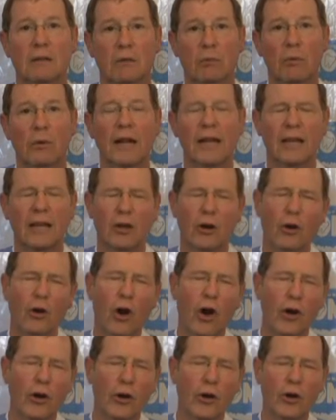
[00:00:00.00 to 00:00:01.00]
we'd like you to do it
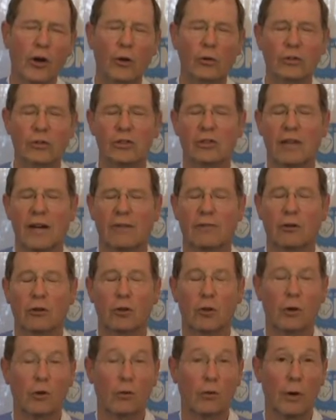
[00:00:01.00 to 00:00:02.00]
on your own just after
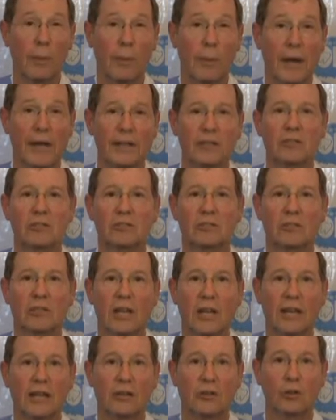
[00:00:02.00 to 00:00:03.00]
2 or 3 patients to
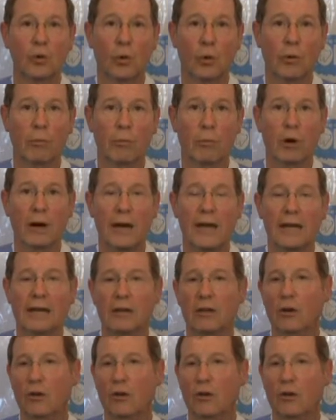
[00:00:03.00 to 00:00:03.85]
take a short break.